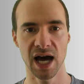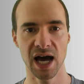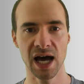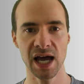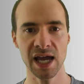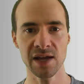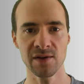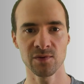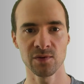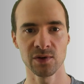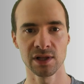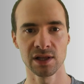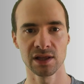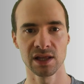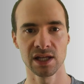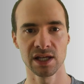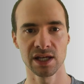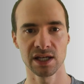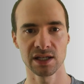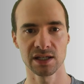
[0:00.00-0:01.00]
I will
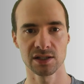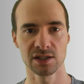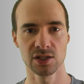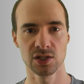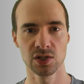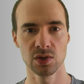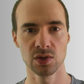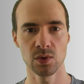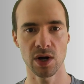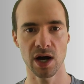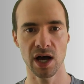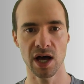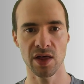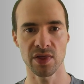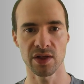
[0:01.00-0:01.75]
link 2 other